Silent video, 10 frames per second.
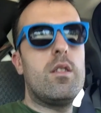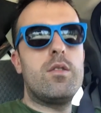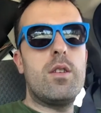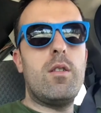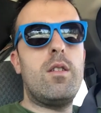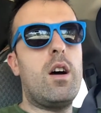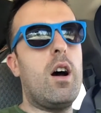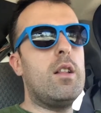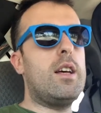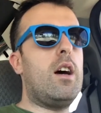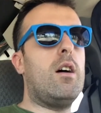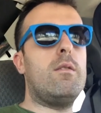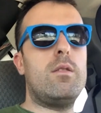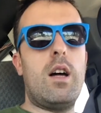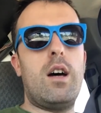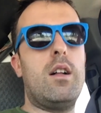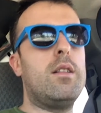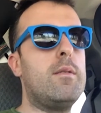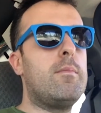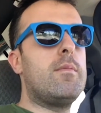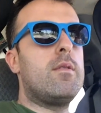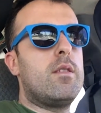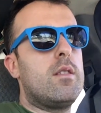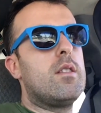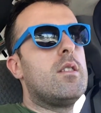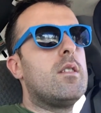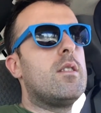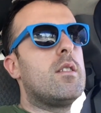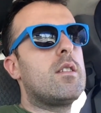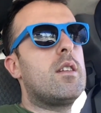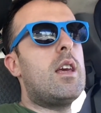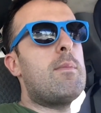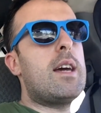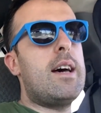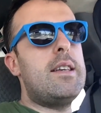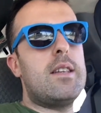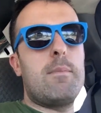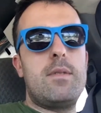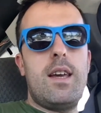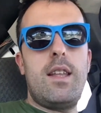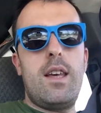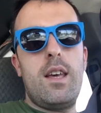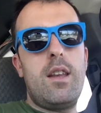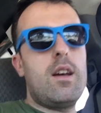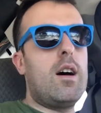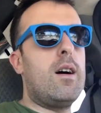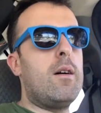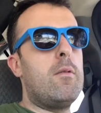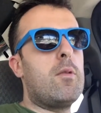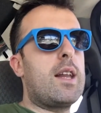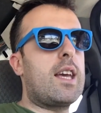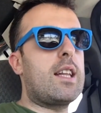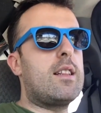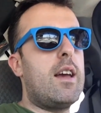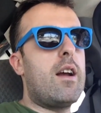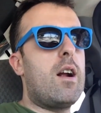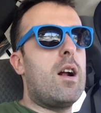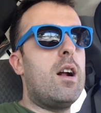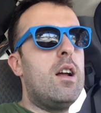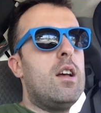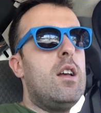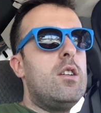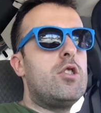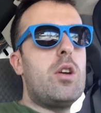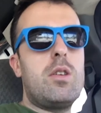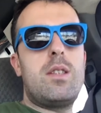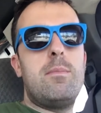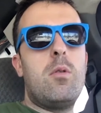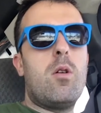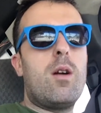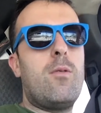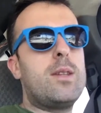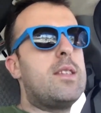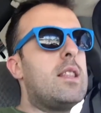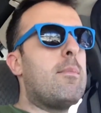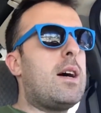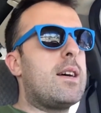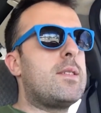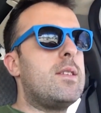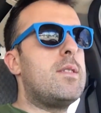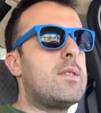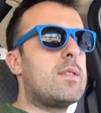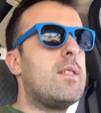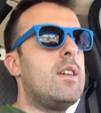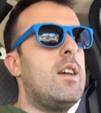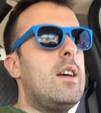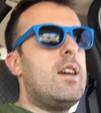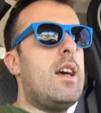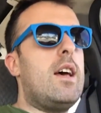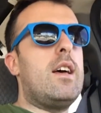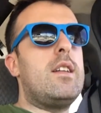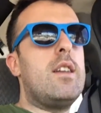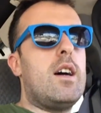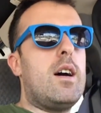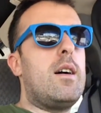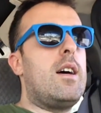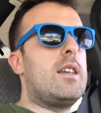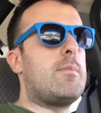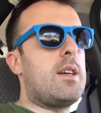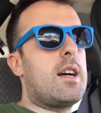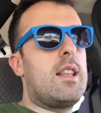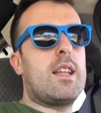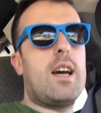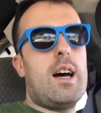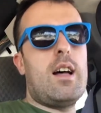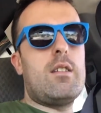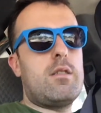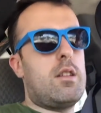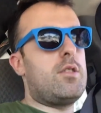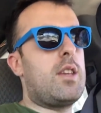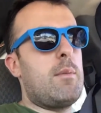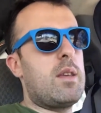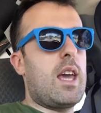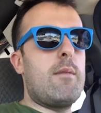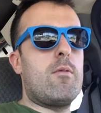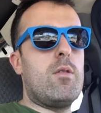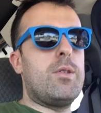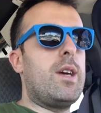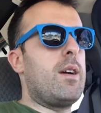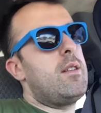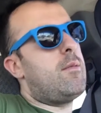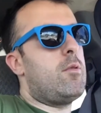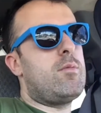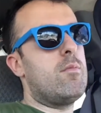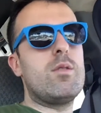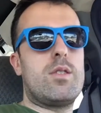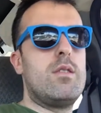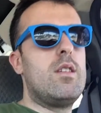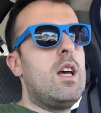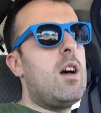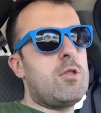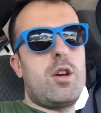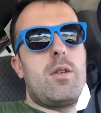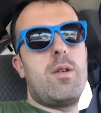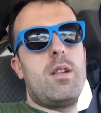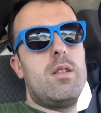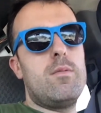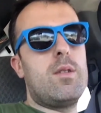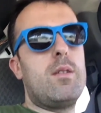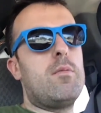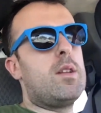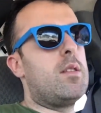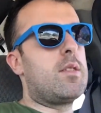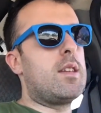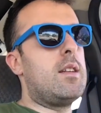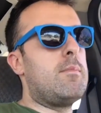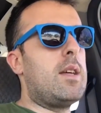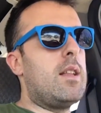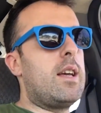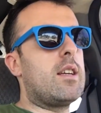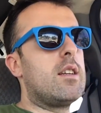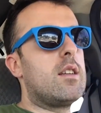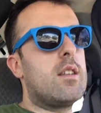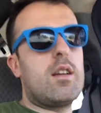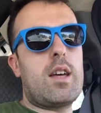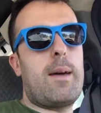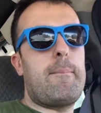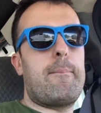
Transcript: So I'll keep you guys updated when I get there. Show you some more of what's in the boxes, and as I'm talking to the guy, I'll just keep the camera rolling, and then I'll show you what it's gonna be like. Okay.